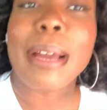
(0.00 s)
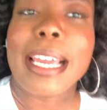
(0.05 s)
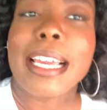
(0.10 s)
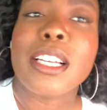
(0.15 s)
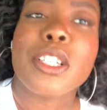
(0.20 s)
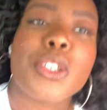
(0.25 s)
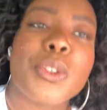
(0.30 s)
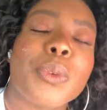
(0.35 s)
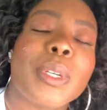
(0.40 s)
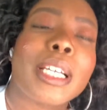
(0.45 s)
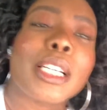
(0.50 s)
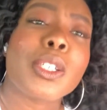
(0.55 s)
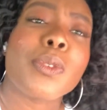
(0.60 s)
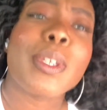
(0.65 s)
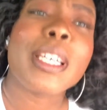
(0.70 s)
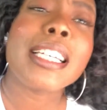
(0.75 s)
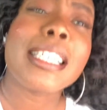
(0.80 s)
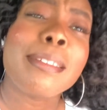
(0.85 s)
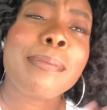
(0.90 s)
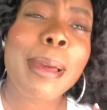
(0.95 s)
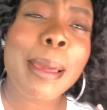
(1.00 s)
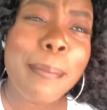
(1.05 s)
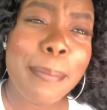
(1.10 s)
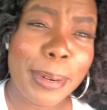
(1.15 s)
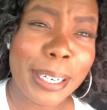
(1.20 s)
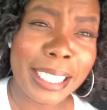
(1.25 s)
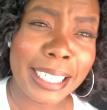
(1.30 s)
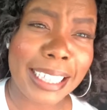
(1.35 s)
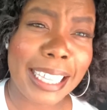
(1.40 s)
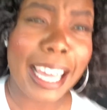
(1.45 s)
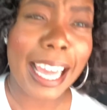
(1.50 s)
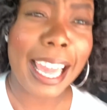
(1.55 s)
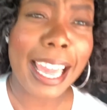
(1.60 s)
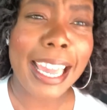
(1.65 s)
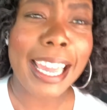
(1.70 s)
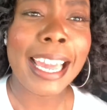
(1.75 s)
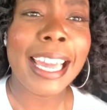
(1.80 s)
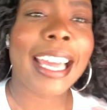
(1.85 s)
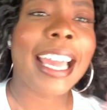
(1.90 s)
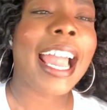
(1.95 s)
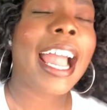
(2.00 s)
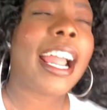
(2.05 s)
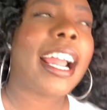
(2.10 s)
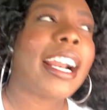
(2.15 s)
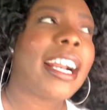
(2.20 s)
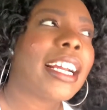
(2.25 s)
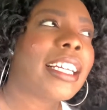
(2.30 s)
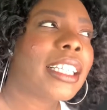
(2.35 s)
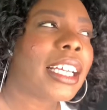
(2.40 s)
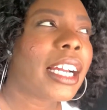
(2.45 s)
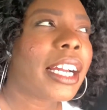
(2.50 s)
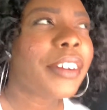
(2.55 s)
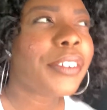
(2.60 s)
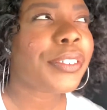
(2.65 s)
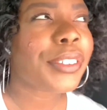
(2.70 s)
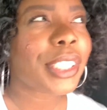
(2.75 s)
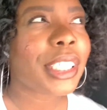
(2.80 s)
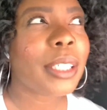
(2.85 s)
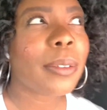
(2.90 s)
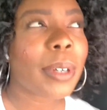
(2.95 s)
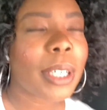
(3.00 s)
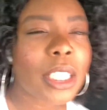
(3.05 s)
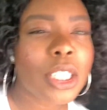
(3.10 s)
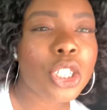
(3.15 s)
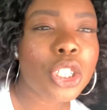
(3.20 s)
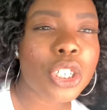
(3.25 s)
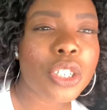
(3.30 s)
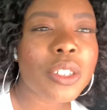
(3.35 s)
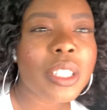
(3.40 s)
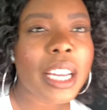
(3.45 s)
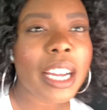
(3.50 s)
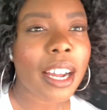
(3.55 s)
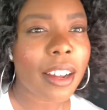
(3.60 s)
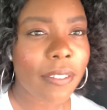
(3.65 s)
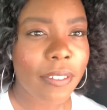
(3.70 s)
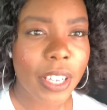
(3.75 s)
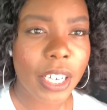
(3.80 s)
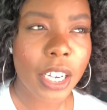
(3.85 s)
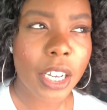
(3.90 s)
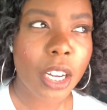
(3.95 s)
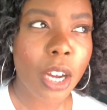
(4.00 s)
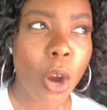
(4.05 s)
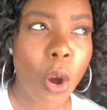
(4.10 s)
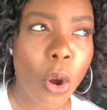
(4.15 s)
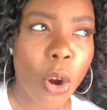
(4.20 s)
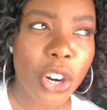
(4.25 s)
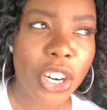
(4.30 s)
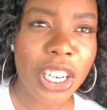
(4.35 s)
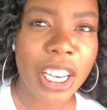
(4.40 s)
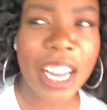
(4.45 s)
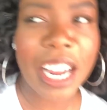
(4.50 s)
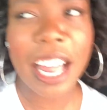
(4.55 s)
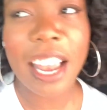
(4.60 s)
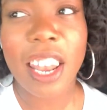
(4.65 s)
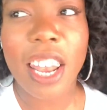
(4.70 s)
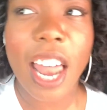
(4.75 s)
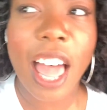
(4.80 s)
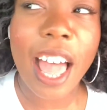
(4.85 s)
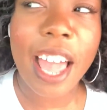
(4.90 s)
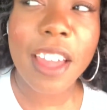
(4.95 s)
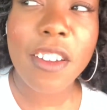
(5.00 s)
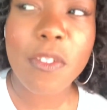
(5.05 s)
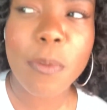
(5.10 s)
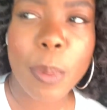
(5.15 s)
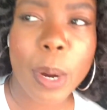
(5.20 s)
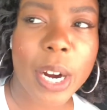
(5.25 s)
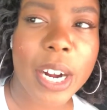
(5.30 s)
so next week is my birthday, and I think I really want to do like a video or like a live party.